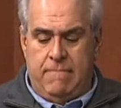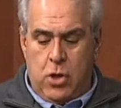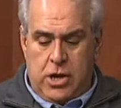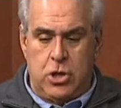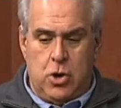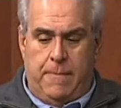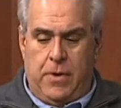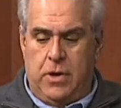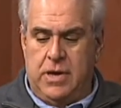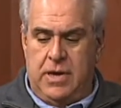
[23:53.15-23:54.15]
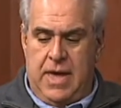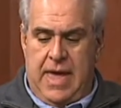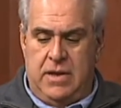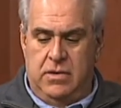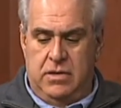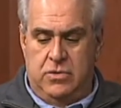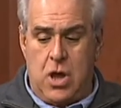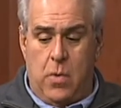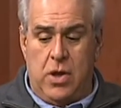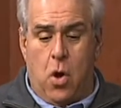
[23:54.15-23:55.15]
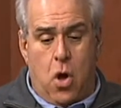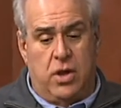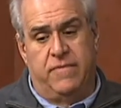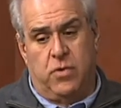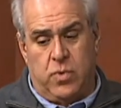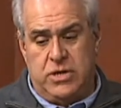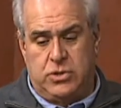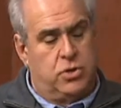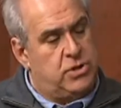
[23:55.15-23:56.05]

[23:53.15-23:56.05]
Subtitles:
look at your book and knowing all of the research,